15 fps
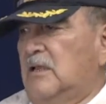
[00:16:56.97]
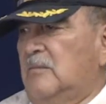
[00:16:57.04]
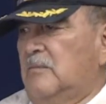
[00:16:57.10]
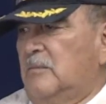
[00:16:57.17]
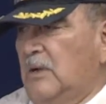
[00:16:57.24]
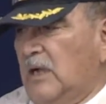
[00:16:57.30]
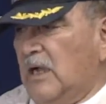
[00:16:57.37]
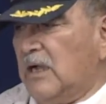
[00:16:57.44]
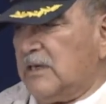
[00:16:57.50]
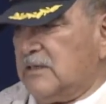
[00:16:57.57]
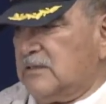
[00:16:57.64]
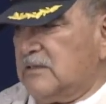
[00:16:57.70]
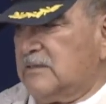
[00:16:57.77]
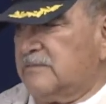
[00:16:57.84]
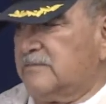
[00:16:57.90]

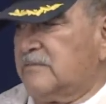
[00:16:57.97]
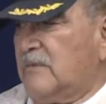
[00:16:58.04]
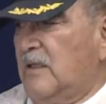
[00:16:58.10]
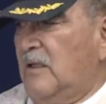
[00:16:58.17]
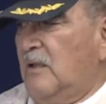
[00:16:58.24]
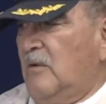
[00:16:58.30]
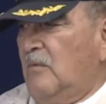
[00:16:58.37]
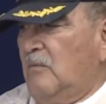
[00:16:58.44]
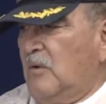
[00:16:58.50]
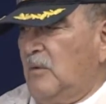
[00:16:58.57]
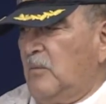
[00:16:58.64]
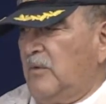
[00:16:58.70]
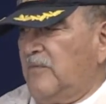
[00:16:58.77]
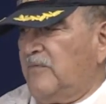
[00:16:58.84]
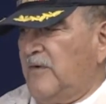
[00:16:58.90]
But when we